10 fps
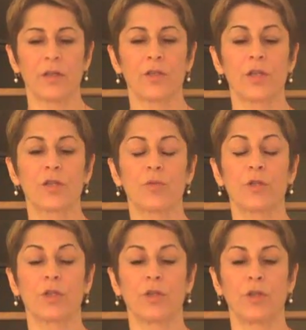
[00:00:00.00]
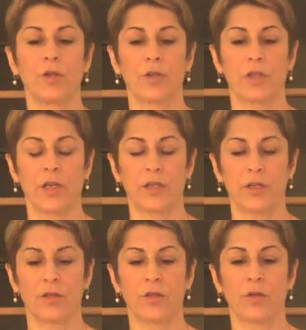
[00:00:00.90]
just return your
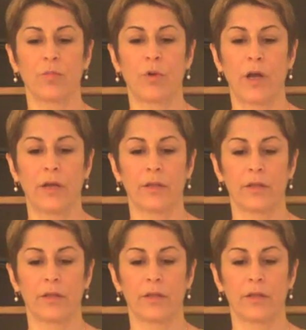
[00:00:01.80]
attention to your breath.